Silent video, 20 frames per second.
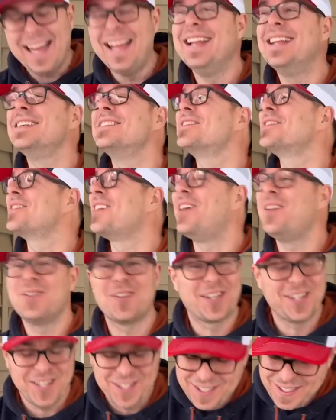it is so
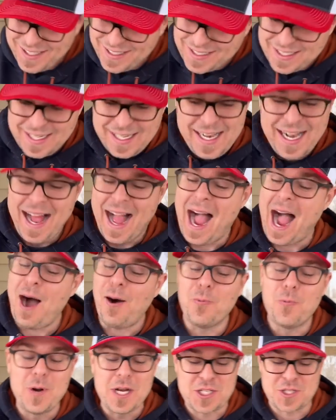good. I
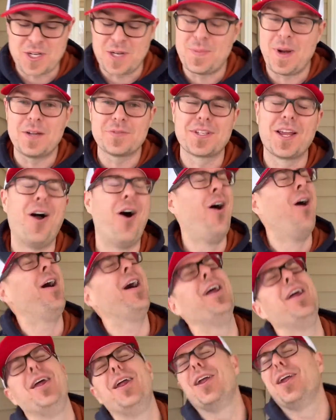wish somebody said,
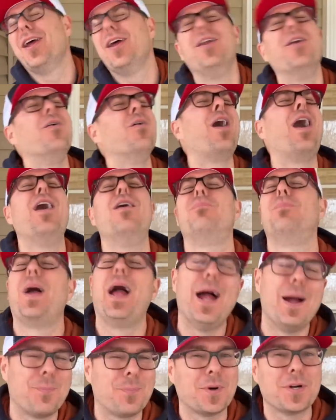oh, you don't have
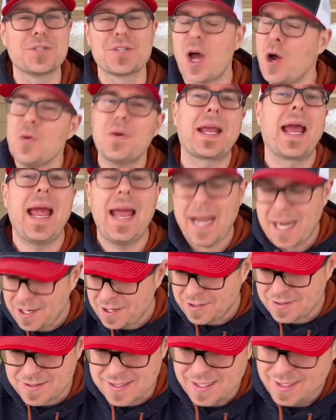peppers. Who
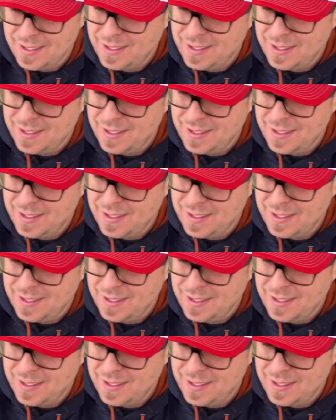cares?